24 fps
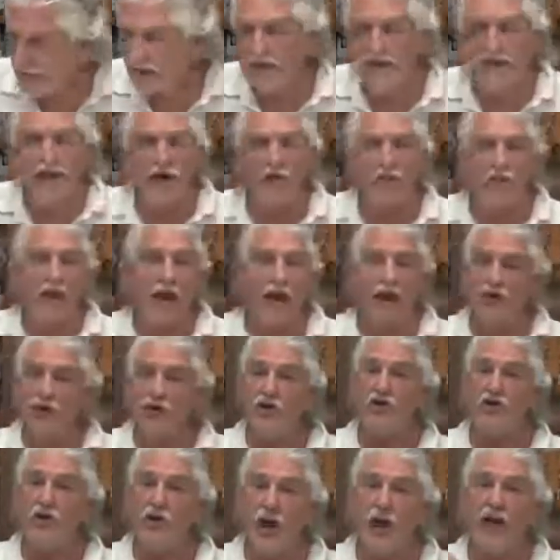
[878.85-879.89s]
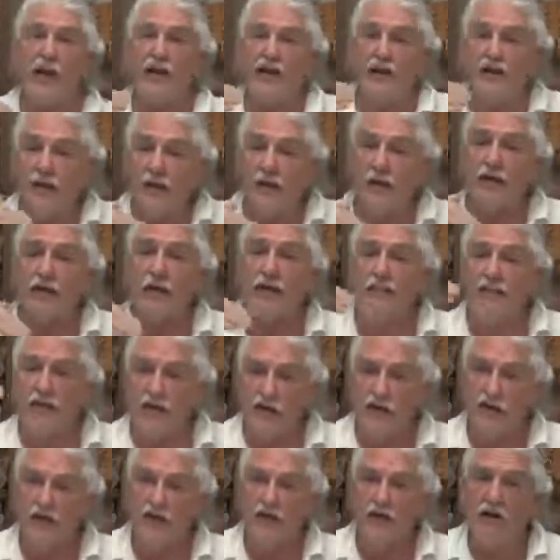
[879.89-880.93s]
You know, and you can't kick up
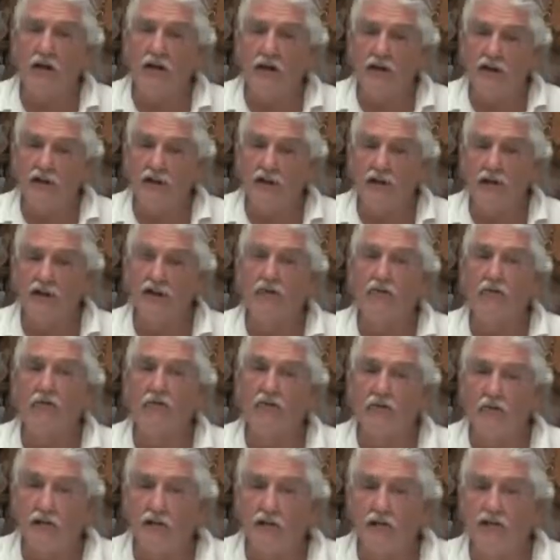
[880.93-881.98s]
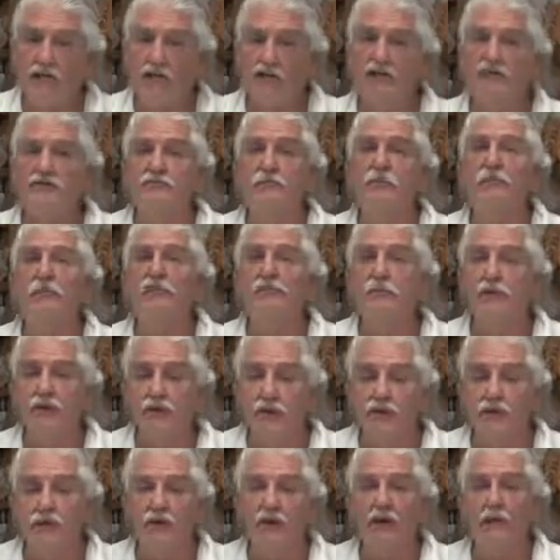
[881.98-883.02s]
the Hilal tea and do 1 teaspoon per
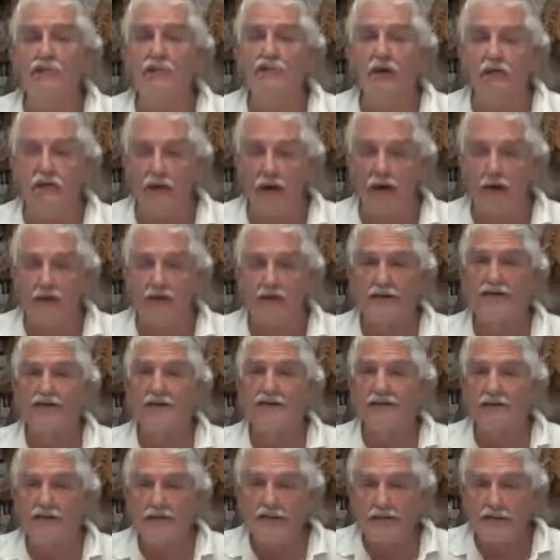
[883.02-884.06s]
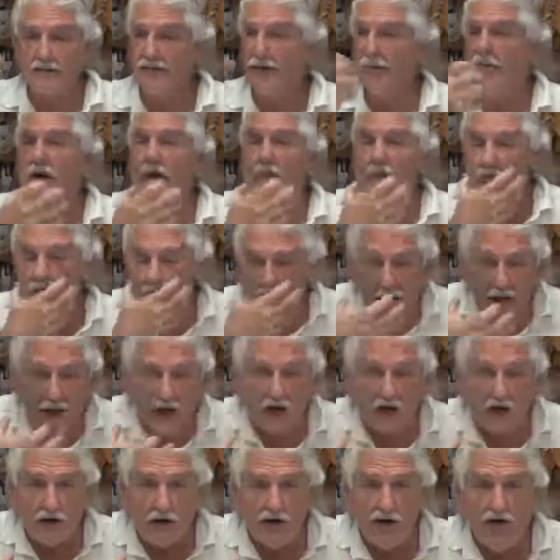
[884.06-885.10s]
2 cups of water. But be
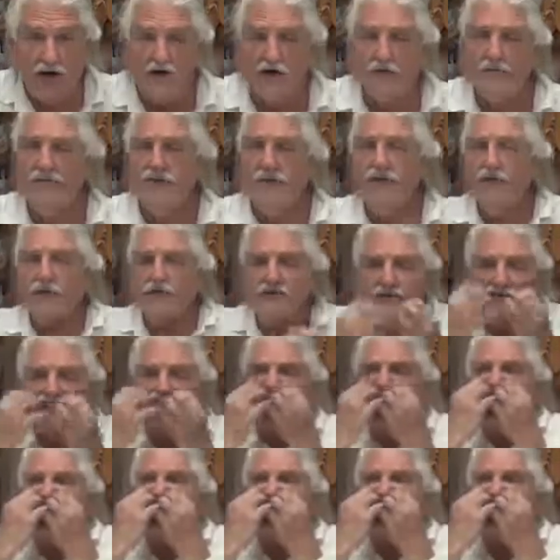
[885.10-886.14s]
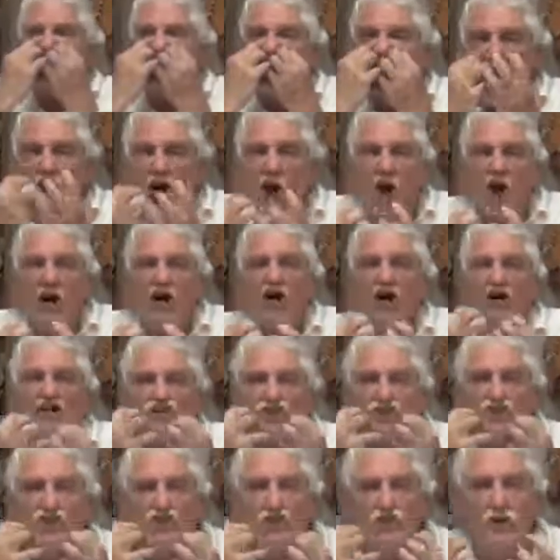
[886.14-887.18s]
prepared, because this is strong
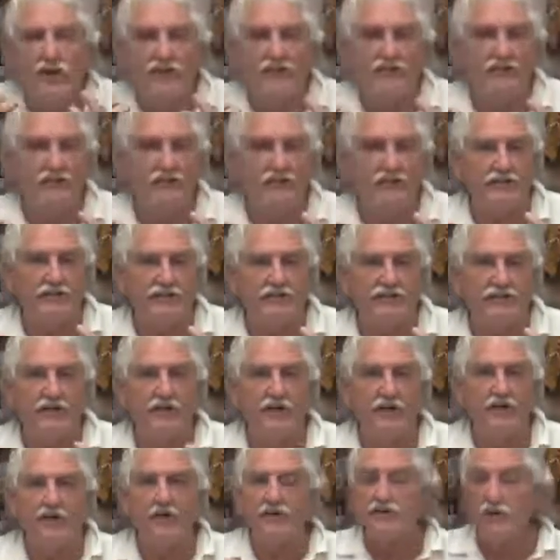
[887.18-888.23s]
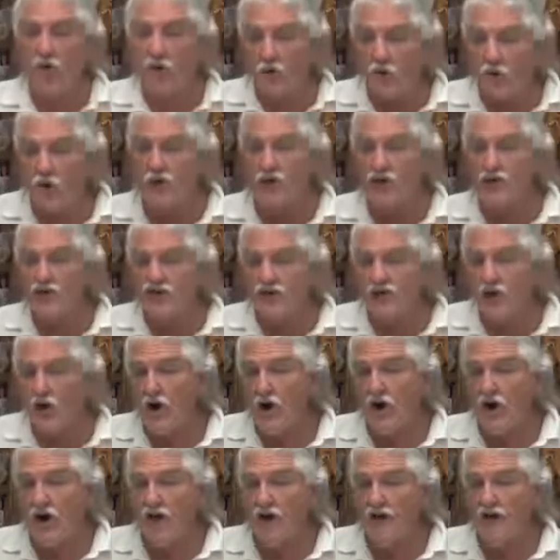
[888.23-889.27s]
astringents. So really
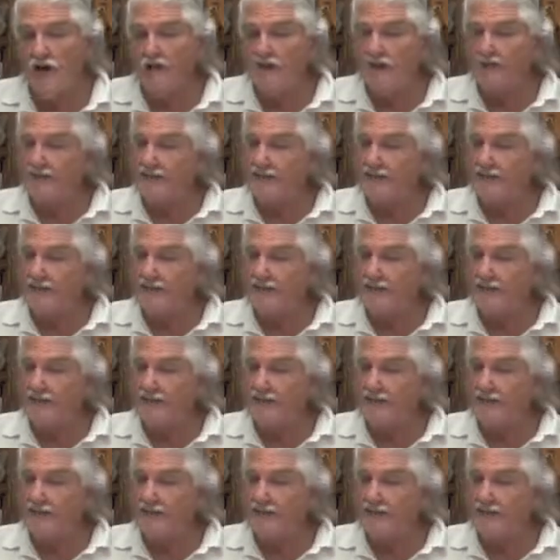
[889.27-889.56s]
strong.